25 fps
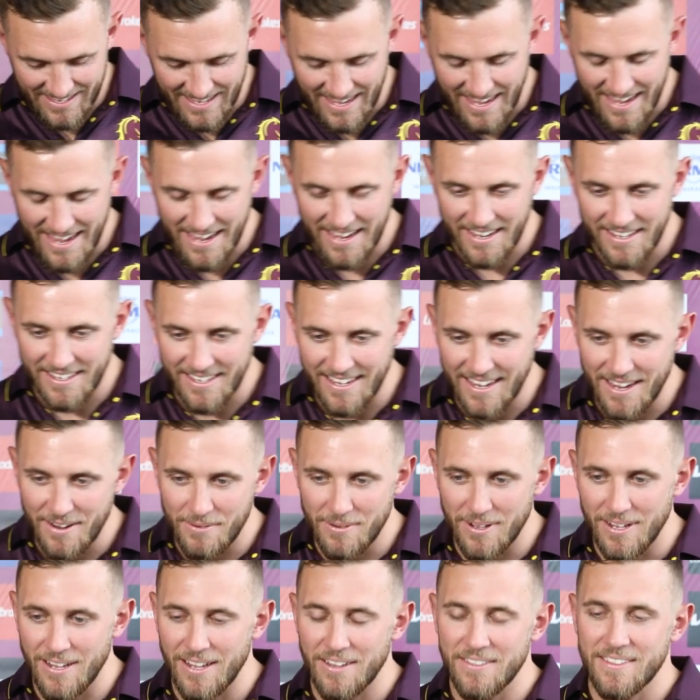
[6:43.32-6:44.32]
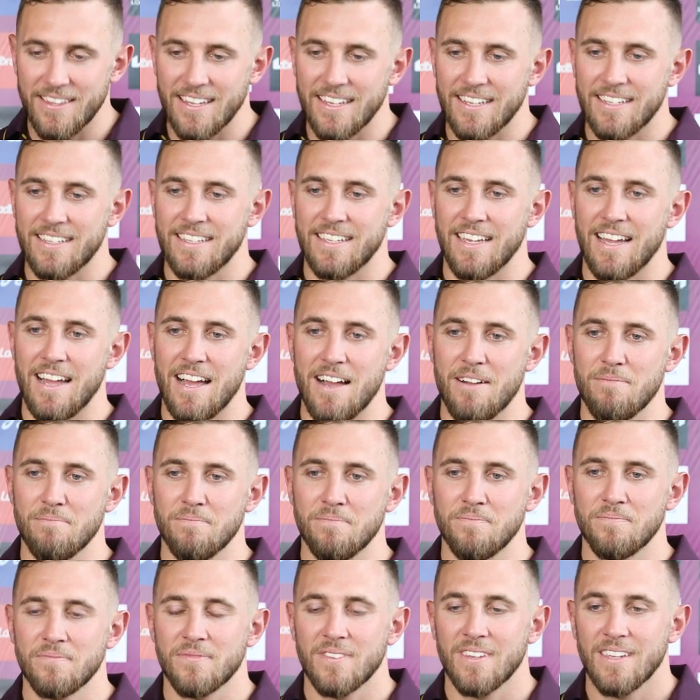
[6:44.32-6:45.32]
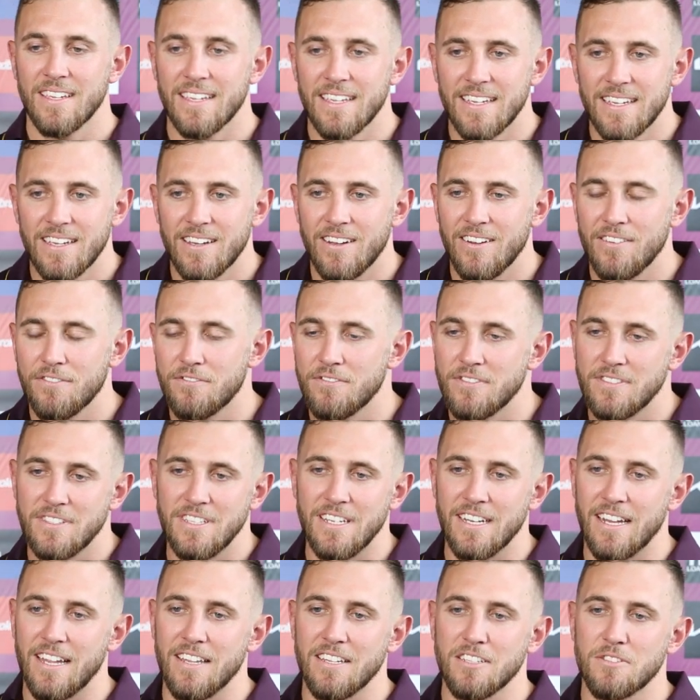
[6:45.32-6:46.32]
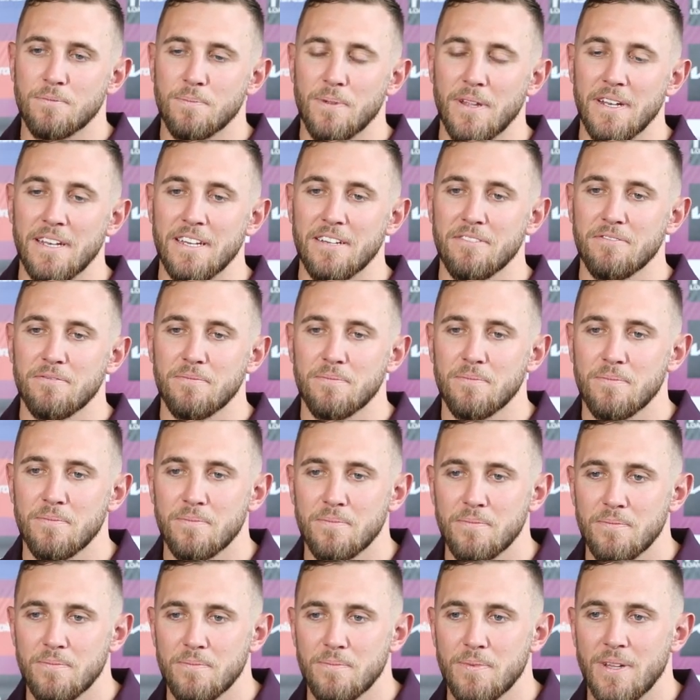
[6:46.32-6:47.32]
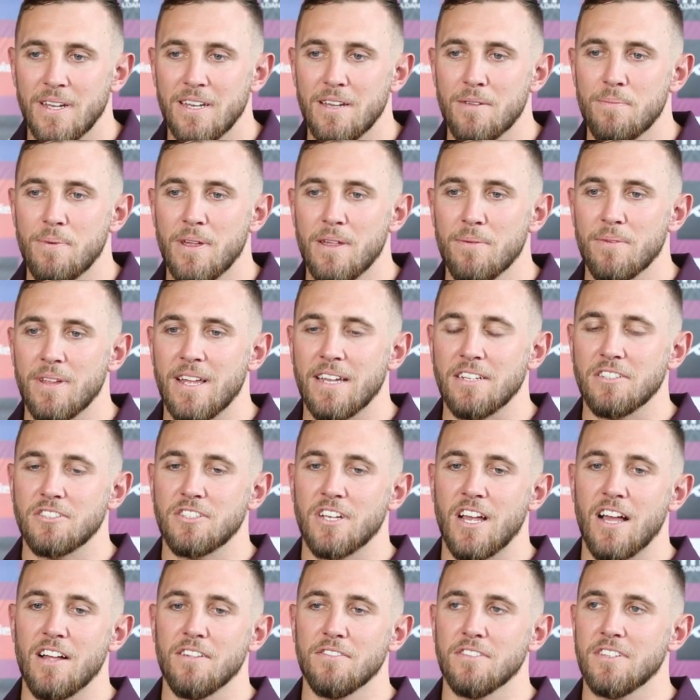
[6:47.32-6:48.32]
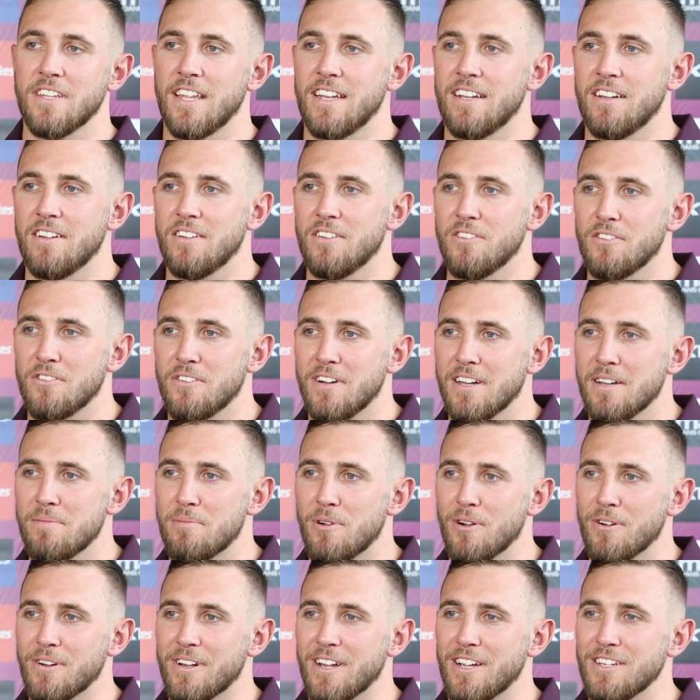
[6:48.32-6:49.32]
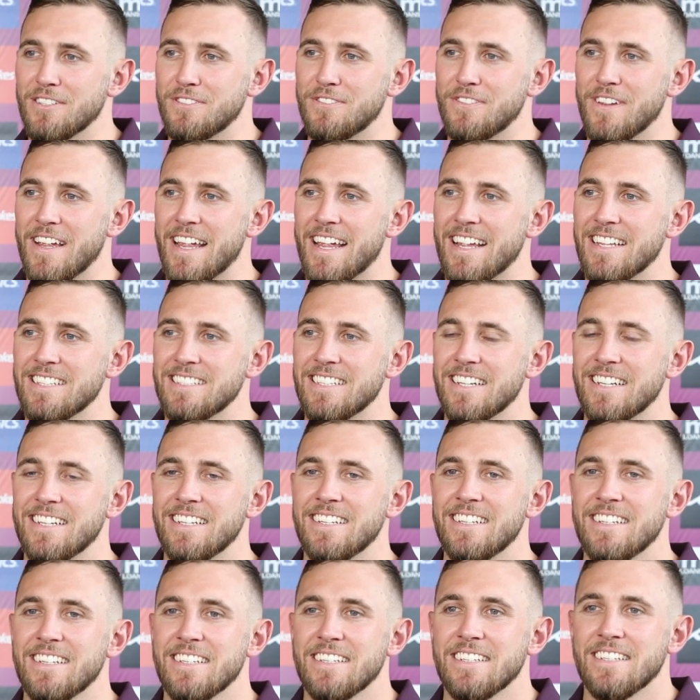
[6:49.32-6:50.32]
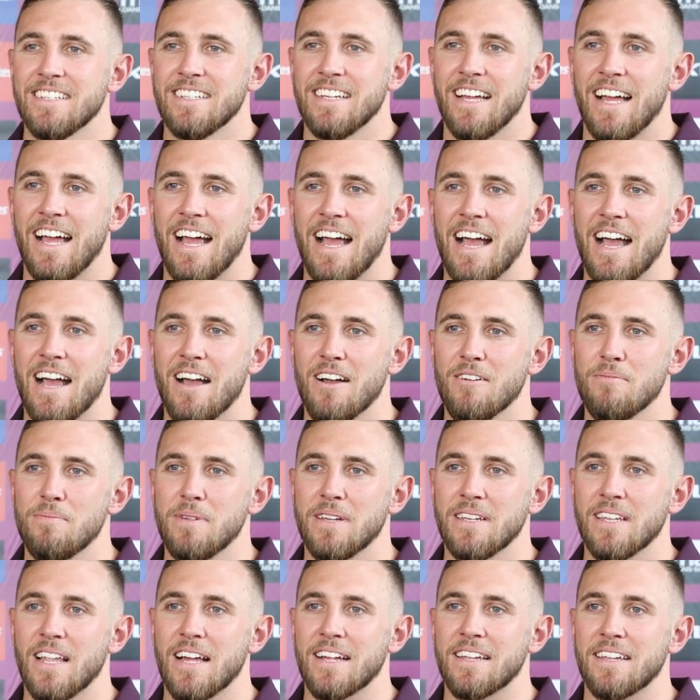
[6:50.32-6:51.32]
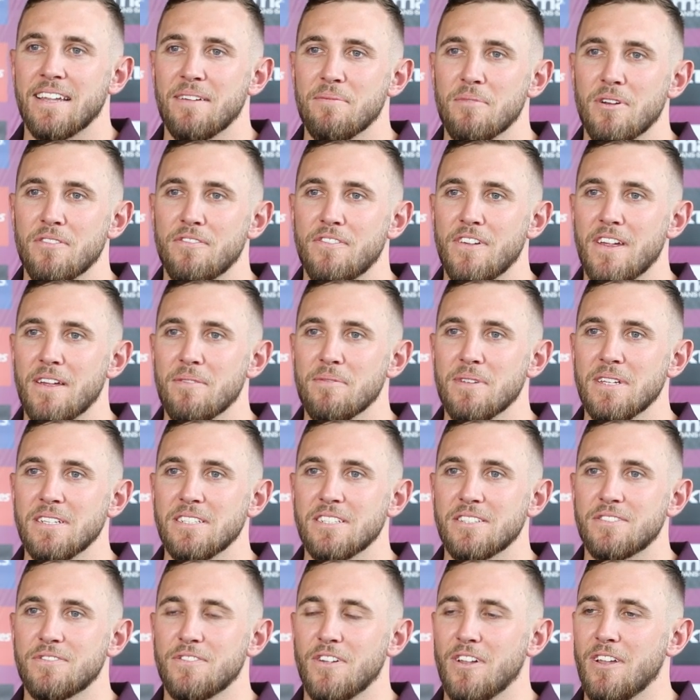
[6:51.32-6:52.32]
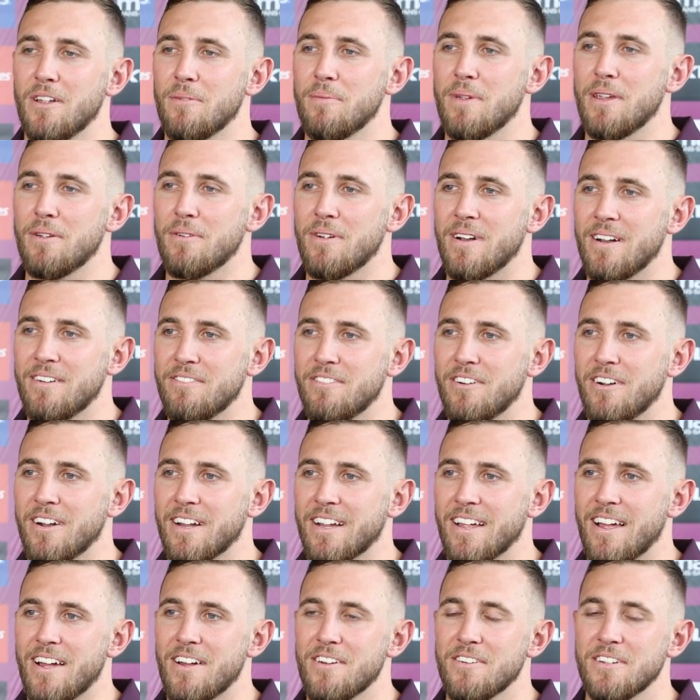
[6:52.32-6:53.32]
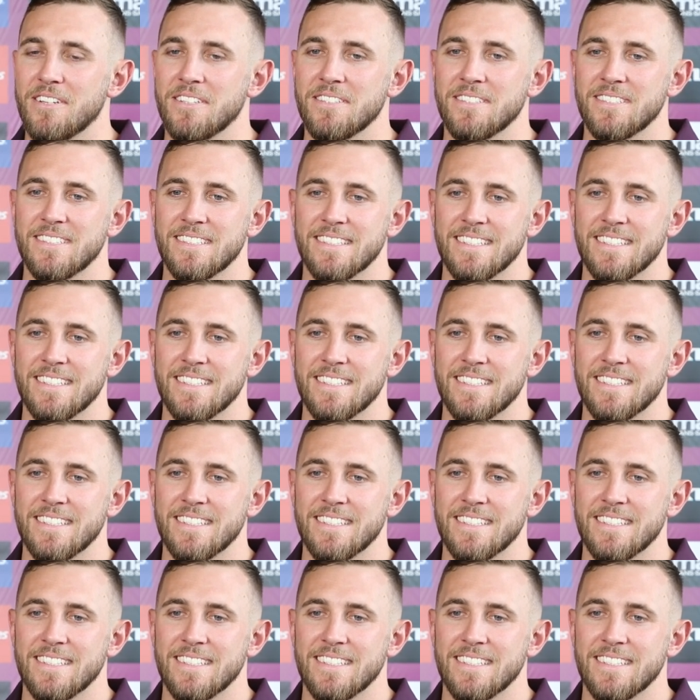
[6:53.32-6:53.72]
Yeah, well, I think, there's plenty of people out in Charleville that are already Broncos fans, and I've been lucky that my family just follow me wherever I go,